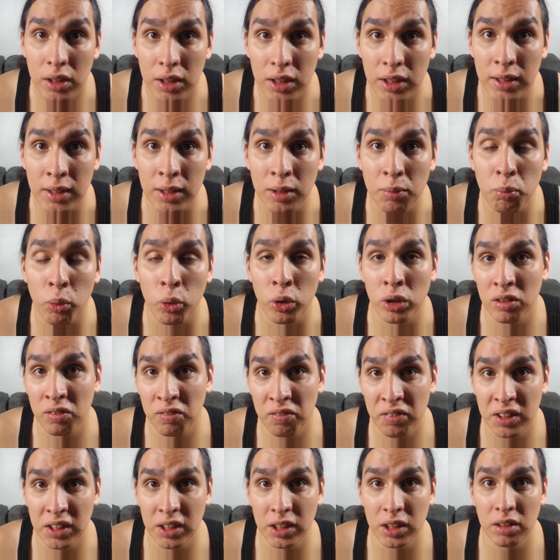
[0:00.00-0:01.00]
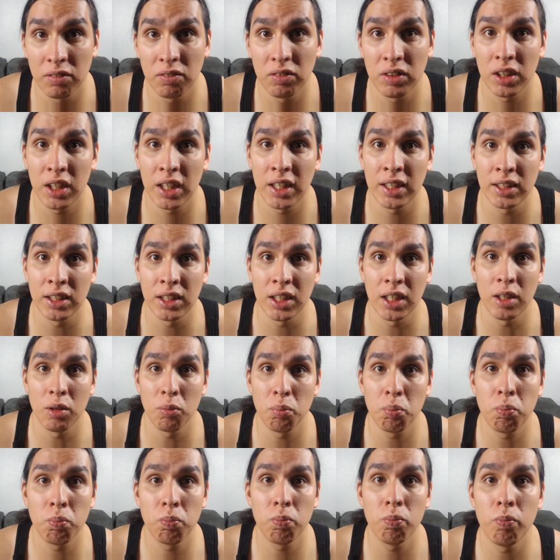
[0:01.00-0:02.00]
It's more definitive. It adds that
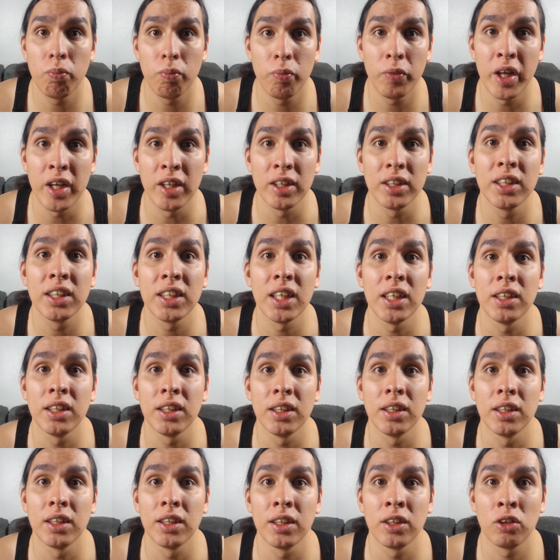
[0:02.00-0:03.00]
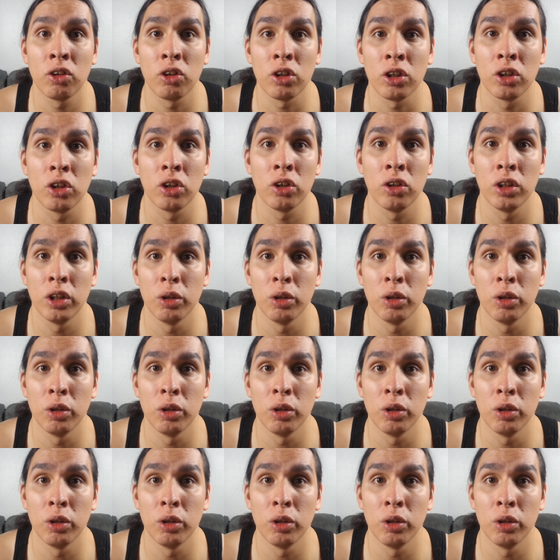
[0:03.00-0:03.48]
sentence structure,